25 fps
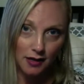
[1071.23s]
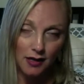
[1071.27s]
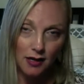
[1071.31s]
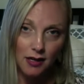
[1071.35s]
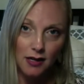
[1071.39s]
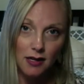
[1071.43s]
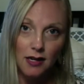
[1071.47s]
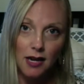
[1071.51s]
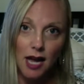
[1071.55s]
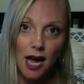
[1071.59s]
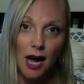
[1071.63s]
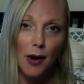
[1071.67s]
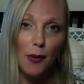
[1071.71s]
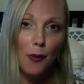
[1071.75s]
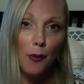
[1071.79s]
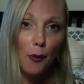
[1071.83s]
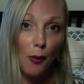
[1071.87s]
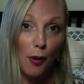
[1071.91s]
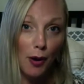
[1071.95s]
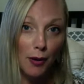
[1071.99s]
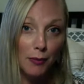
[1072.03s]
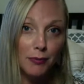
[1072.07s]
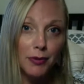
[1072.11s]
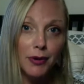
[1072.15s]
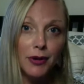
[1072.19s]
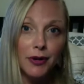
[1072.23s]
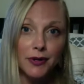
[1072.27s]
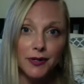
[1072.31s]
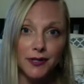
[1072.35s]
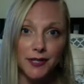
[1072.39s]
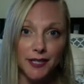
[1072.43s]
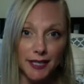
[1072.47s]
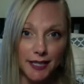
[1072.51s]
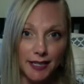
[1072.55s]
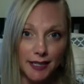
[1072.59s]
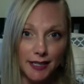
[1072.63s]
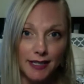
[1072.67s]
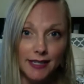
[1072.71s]
not one
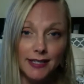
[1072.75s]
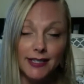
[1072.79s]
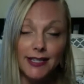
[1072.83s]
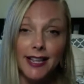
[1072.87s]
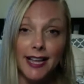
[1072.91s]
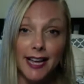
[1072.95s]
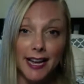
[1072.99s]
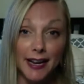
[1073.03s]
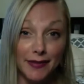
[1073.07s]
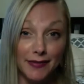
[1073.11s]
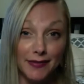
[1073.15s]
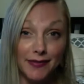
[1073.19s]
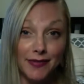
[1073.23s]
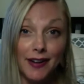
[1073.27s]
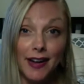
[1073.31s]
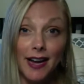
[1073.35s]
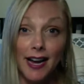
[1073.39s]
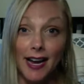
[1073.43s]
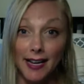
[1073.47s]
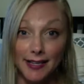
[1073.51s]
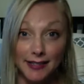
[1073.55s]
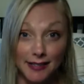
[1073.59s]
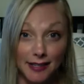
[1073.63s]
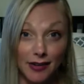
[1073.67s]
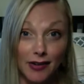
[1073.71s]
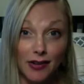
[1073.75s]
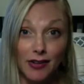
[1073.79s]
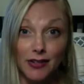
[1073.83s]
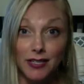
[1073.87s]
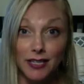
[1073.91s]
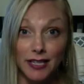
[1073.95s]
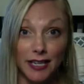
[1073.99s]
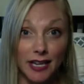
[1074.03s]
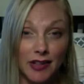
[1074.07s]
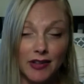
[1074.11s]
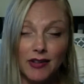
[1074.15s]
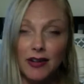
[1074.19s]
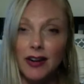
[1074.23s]
person in this life has it all
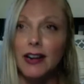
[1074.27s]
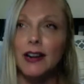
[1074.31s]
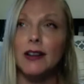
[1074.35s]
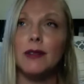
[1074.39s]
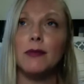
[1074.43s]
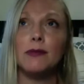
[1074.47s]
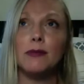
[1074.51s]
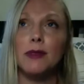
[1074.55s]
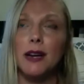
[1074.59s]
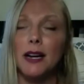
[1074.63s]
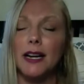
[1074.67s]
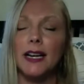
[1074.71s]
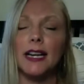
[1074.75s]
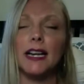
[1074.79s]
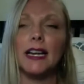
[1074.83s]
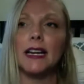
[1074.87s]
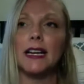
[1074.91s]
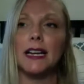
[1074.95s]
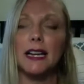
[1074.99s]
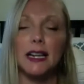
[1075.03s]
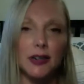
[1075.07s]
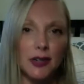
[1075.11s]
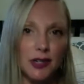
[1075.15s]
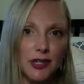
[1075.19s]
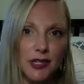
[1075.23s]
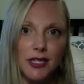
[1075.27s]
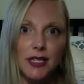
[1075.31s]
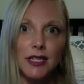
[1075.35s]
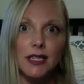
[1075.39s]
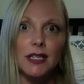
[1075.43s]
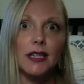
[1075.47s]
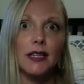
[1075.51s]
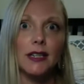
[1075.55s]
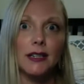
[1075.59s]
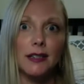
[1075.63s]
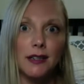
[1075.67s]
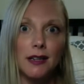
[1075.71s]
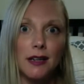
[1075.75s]
together. I can guarantee
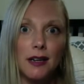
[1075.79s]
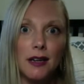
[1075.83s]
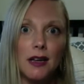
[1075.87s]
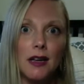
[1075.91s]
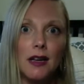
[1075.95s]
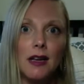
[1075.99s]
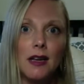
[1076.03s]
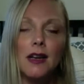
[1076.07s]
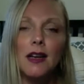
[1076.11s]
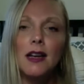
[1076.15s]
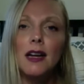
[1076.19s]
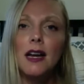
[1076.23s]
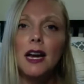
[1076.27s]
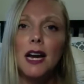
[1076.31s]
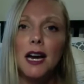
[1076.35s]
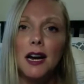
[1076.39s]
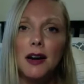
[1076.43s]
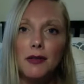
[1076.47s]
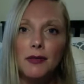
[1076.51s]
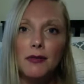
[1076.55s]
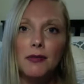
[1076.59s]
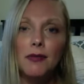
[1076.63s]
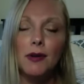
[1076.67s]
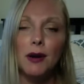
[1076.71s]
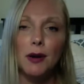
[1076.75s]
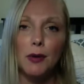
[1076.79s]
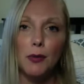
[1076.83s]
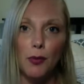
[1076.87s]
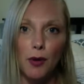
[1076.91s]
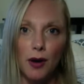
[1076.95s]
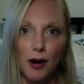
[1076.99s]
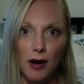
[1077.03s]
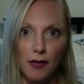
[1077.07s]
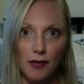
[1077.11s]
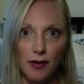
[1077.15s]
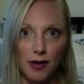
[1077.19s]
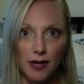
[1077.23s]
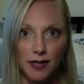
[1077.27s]
it. Every
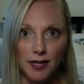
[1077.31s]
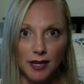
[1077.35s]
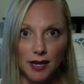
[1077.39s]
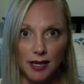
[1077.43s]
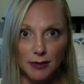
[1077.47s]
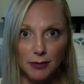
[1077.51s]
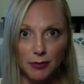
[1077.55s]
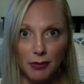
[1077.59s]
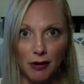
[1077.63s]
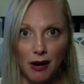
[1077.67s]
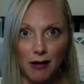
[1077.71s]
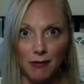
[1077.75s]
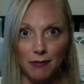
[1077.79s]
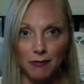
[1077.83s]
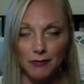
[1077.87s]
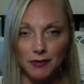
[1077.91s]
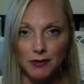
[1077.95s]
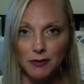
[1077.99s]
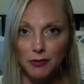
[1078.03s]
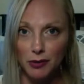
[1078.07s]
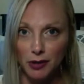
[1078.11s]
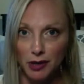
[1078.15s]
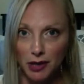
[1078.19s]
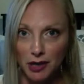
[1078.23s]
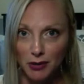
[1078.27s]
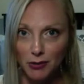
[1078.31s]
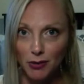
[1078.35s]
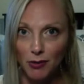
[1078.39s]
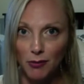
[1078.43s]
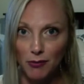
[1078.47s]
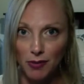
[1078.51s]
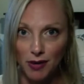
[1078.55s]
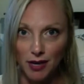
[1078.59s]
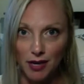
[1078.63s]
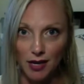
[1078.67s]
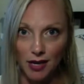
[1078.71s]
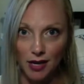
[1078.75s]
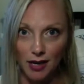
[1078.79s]
one of us has problems. We're human
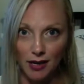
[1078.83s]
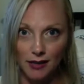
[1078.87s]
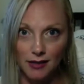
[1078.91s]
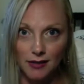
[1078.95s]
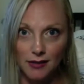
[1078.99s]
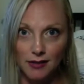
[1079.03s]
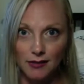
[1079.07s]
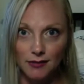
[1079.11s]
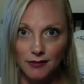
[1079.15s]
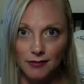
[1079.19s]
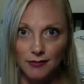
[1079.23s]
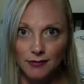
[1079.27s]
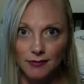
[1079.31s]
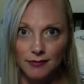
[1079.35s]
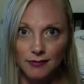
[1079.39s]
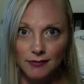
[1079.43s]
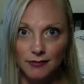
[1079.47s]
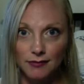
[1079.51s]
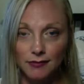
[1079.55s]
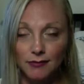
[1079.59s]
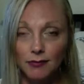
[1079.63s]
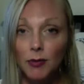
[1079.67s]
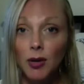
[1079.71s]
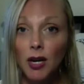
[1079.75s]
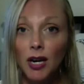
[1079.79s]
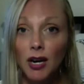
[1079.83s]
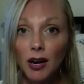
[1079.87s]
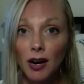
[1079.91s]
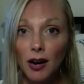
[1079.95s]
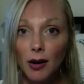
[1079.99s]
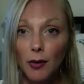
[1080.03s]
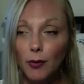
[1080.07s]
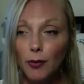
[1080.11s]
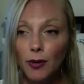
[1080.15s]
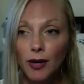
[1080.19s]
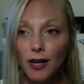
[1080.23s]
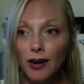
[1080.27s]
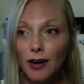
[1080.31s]
beings.
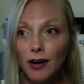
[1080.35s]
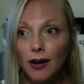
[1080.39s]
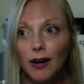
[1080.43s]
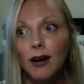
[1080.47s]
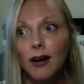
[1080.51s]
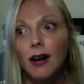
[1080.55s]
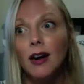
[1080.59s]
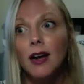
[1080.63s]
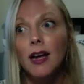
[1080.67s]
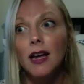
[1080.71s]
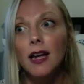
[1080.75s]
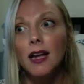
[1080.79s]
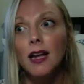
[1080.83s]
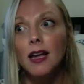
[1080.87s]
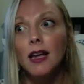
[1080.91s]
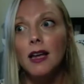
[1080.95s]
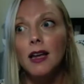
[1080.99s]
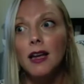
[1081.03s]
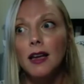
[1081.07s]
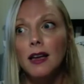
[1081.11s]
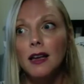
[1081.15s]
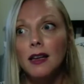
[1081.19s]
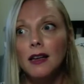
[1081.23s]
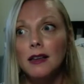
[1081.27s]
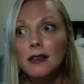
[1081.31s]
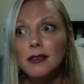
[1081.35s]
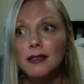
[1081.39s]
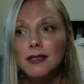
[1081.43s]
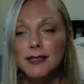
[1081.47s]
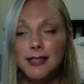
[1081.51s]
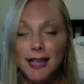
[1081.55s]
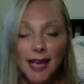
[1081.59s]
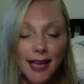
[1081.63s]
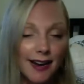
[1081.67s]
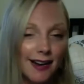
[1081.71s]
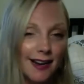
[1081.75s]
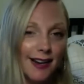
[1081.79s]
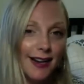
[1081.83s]
We are
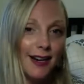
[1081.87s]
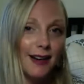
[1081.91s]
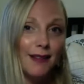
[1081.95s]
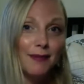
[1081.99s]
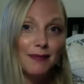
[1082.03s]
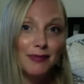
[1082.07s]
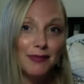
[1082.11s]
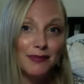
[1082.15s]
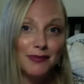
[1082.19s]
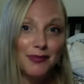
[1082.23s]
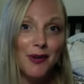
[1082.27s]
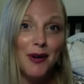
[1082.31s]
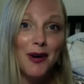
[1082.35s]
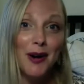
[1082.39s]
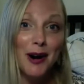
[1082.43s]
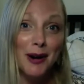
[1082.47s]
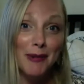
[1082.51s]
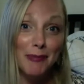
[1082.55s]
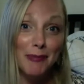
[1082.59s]
set up for